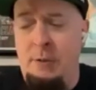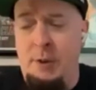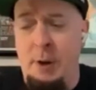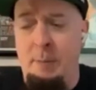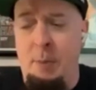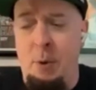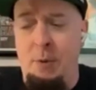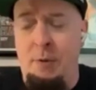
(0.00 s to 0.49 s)

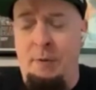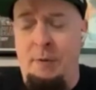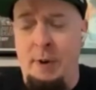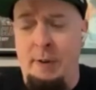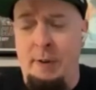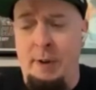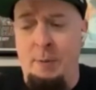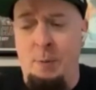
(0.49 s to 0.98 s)
they're both
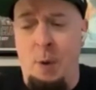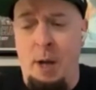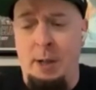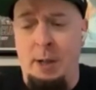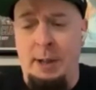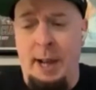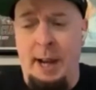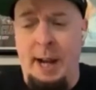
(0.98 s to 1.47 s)
very
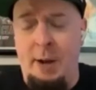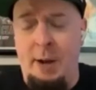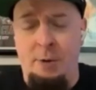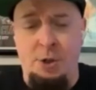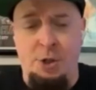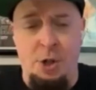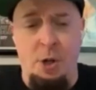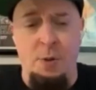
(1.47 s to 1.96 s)
well laid
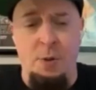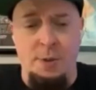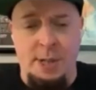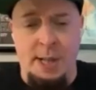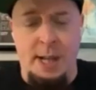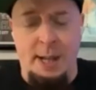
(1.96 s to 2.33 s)
out shows.